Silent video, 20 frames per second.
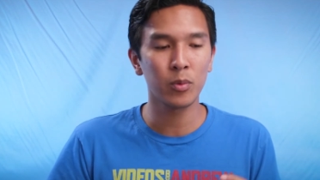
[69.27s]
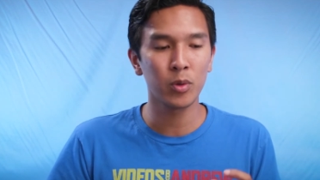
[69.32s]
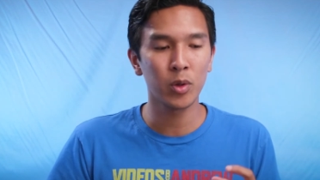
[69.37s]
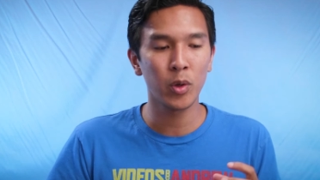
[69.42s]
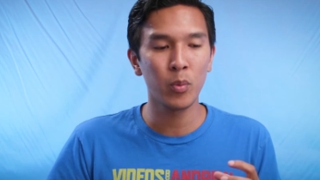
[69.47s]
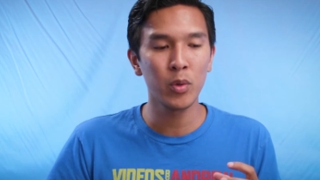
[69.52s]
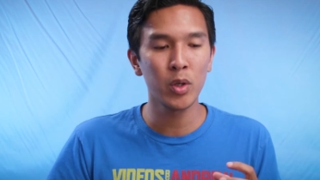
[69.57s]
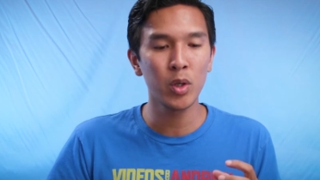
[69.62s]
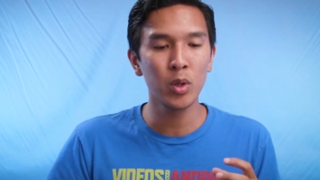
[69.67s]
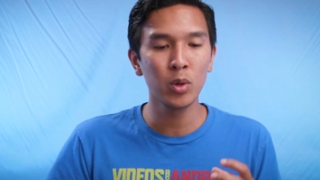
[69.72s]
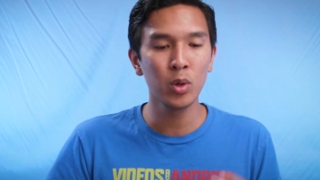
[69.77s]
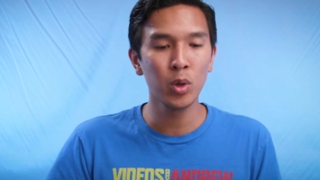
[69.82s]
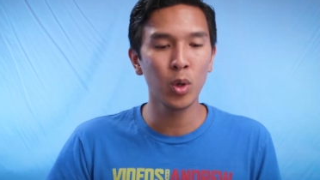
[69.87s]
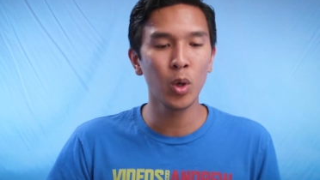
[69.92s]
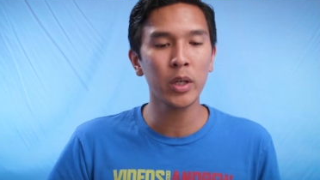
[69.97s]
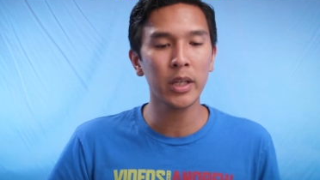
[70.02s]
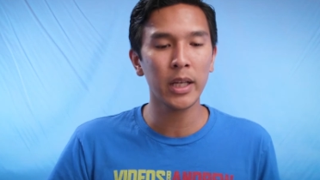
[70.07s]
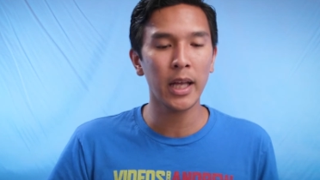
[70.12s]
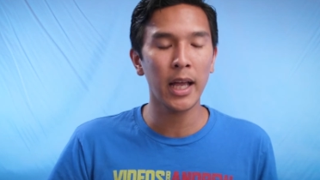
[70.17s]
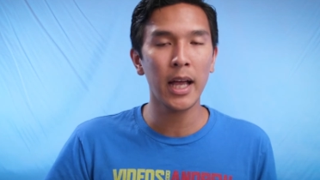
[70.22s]
when you
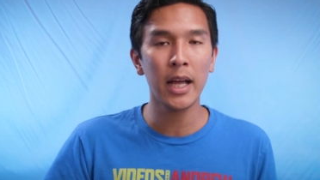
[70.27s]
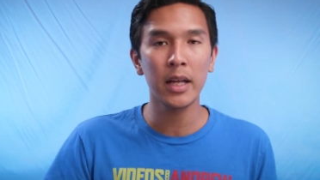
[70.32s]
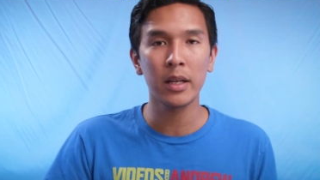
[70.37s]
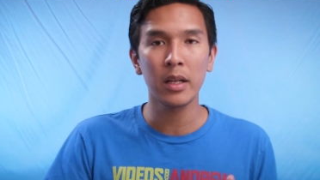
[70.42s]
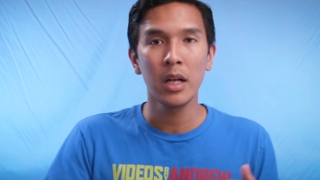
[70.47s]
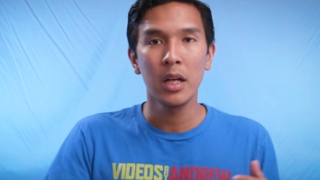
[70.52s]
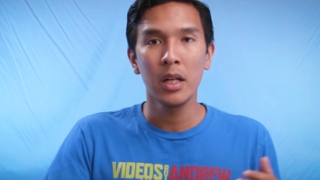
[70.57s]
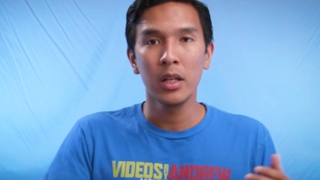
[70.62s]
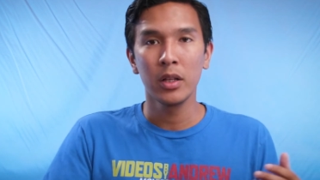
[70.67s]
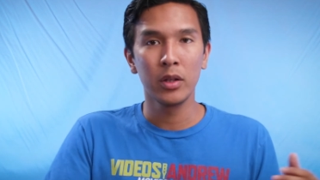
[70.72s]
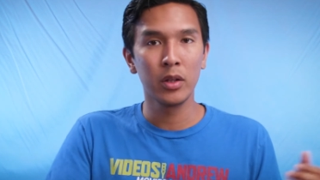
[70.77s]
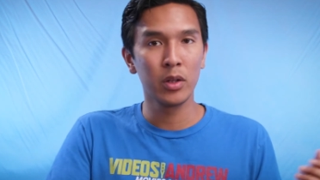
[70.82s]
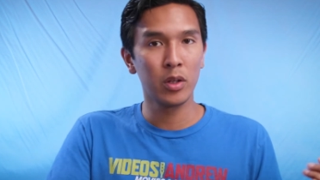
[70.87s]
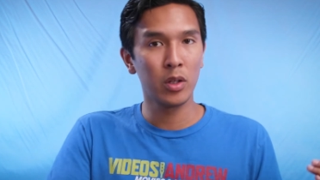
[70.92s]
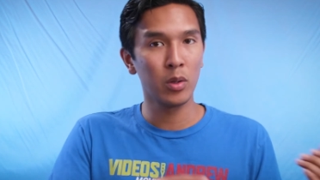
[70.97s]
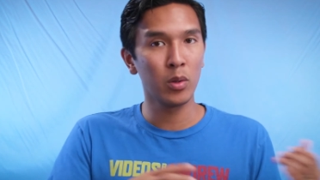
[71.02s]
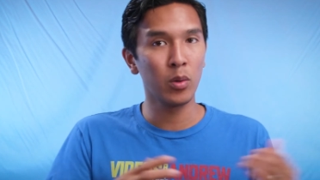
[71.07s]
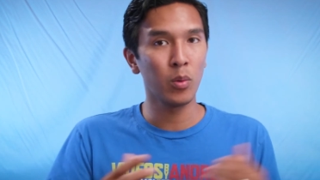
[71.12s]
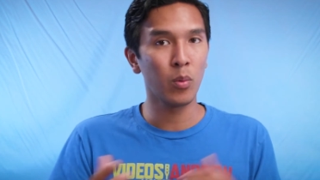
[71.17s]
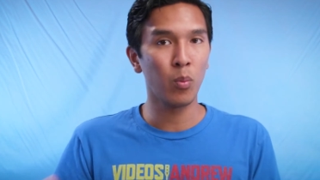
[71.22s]
look at
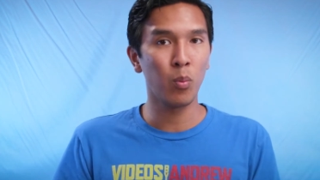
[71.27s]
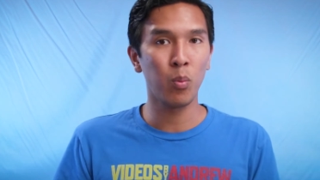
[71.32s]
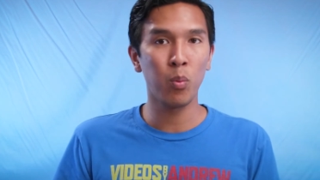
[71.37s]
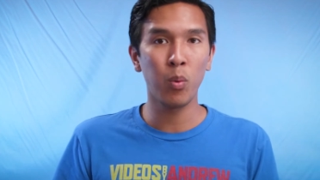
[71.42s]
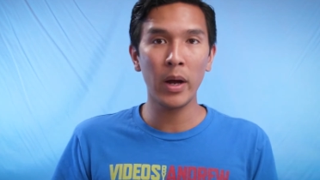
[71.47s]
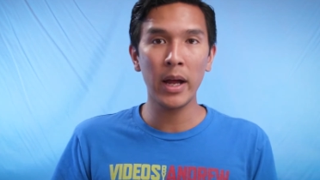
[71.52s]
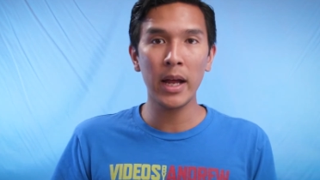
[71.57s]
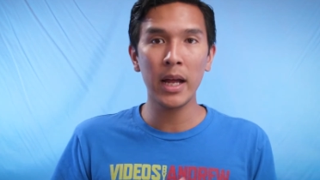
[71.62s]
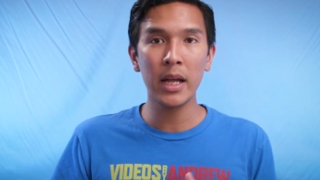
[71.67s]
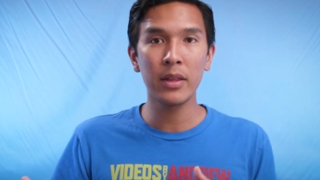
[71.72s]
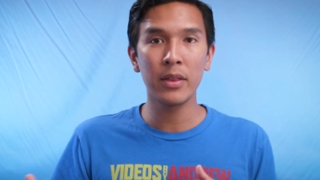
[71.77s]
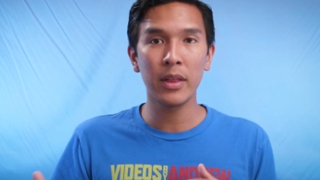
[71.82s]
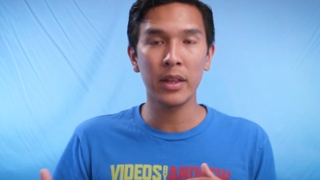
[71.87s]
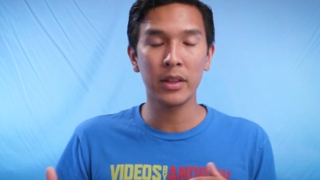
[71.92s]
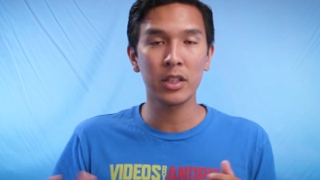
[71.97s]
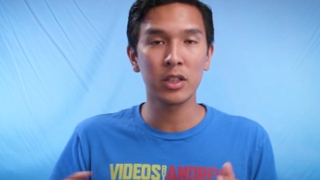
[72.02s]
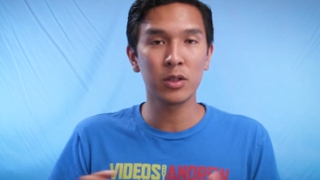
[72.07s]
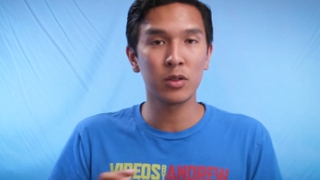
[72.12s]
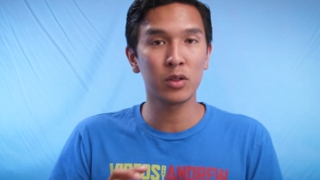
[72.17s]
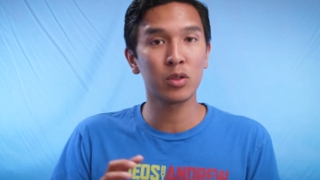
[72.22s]
the way
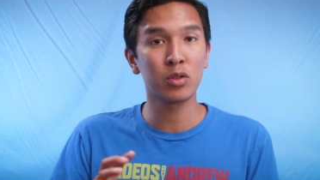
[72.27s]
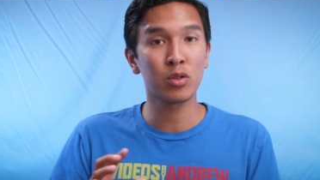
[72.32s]
that this